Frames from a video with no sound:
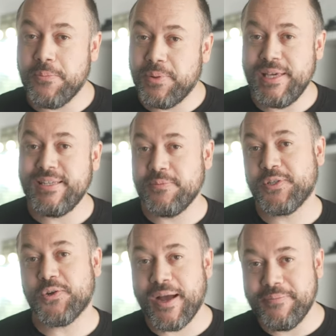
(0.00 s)
please
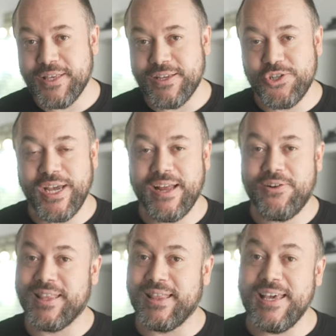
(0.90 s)
subscribe to the channel
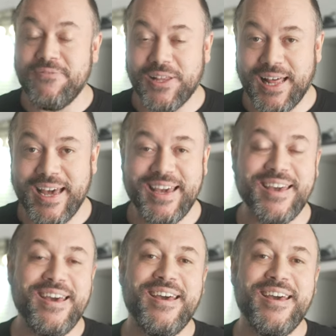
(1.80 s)
and leave a like,